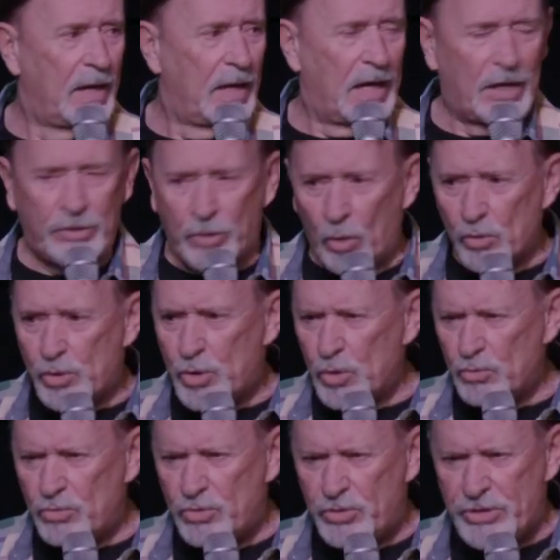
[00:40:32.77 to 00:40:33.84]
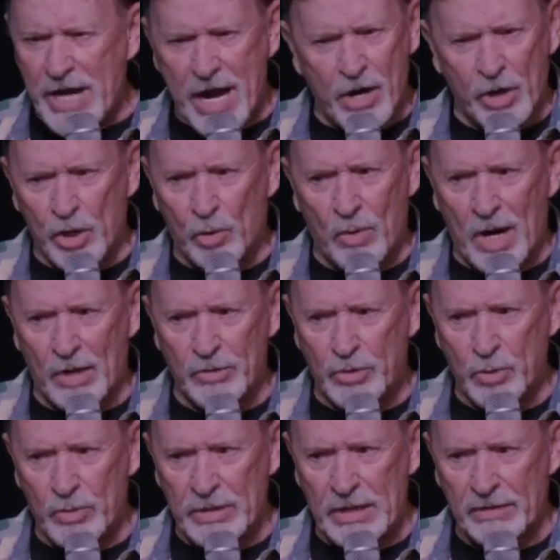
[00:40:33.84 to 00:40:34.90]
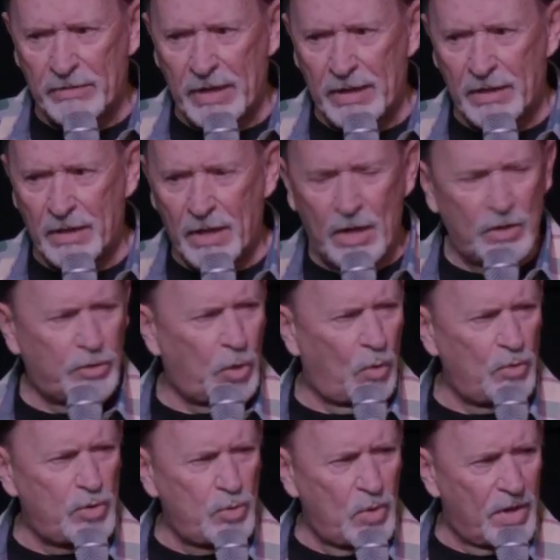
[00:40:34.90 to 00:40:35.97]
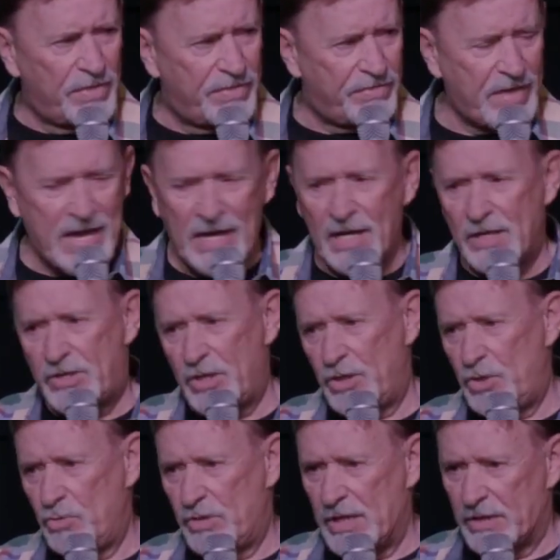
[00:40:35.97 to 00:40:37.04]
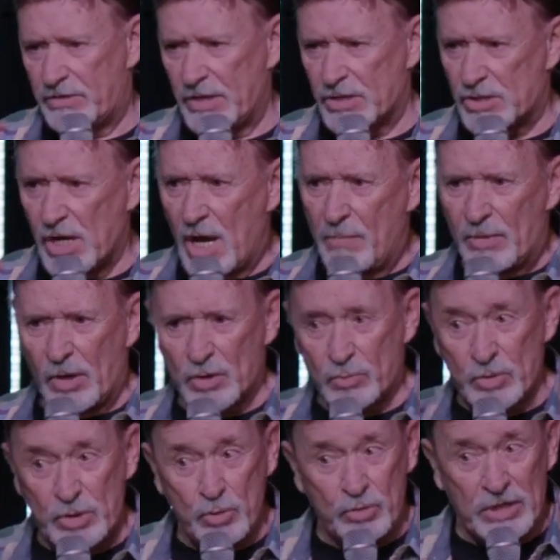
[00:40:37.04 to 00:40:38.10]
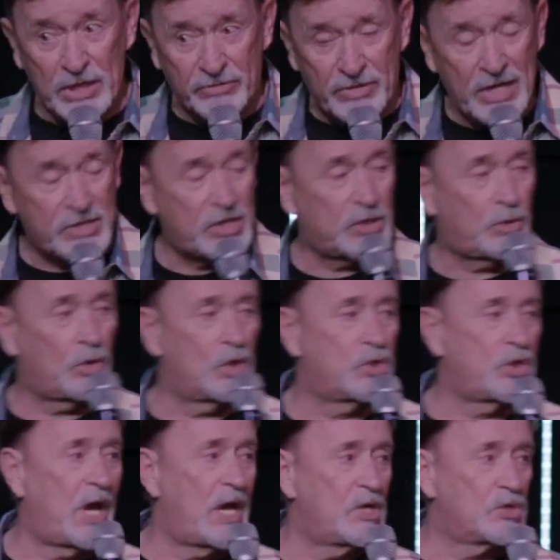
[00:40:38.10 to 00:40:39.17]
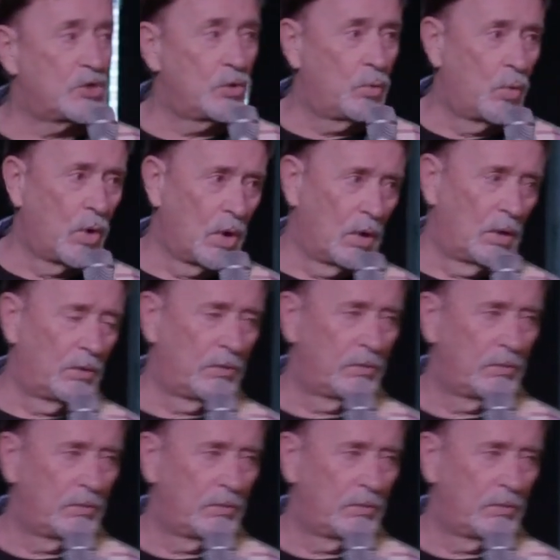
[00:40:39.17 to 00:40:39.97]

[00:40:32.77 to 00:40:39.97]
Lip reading: And don't you dare go out and do anything. Don't do a thing until you get this. Because when you get this, it's going to change the world.